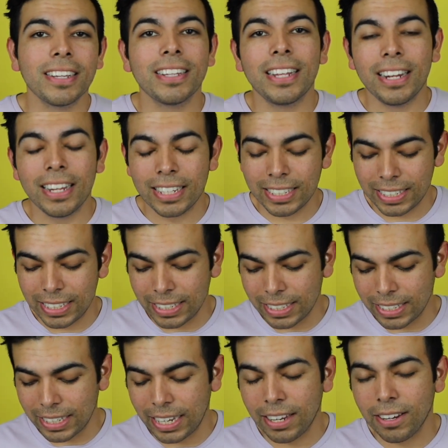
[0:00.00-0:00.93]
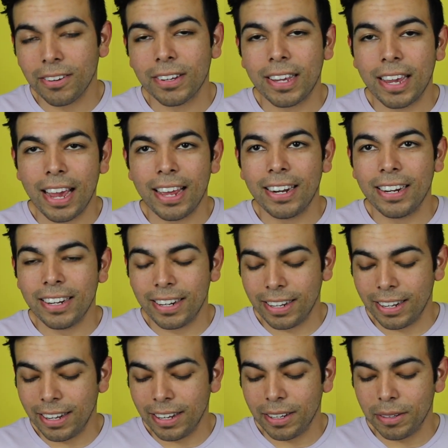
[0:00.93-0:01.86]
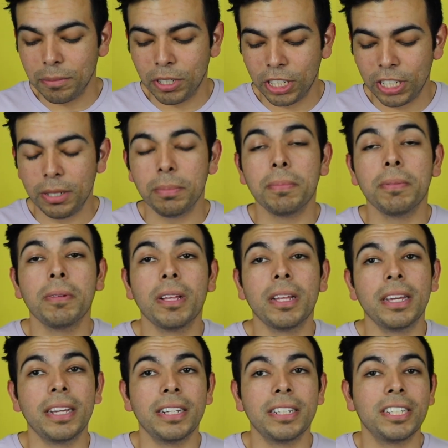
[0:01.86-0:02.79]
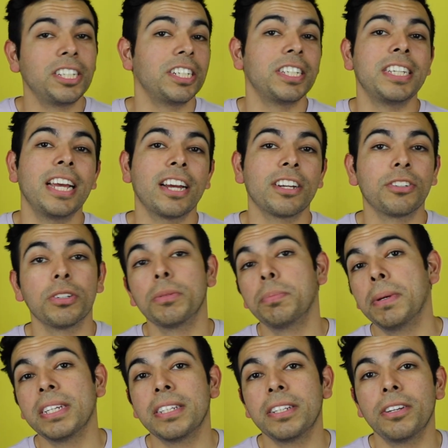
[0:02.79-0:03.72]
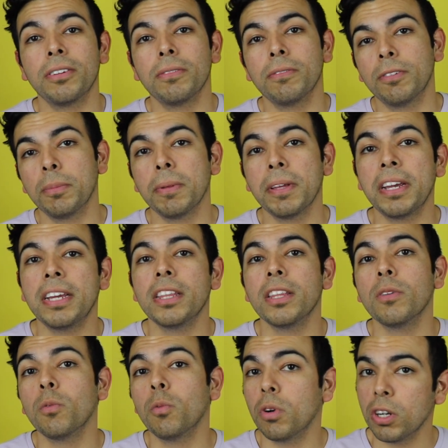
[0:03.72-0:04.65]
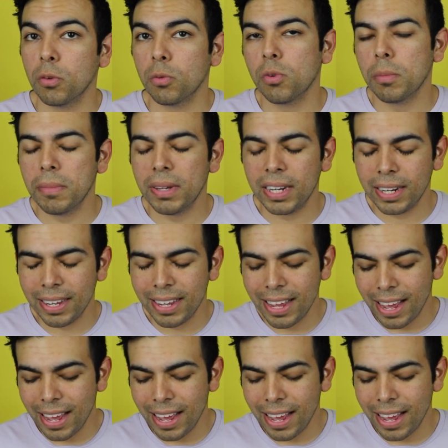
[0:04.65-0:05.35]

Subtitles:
on the list is Gail Gadot. She's the actress best known for playing Wonder Woman.